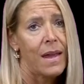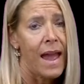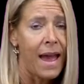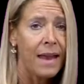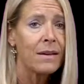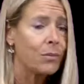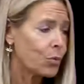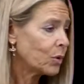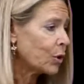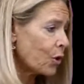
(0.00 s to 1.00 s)
and
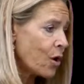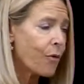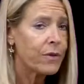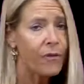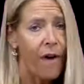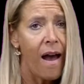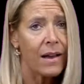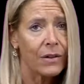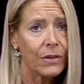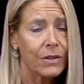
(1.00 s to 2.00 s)
we'll turn over the
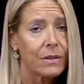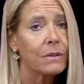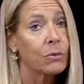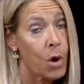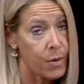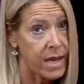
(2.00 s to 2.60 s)
files, what we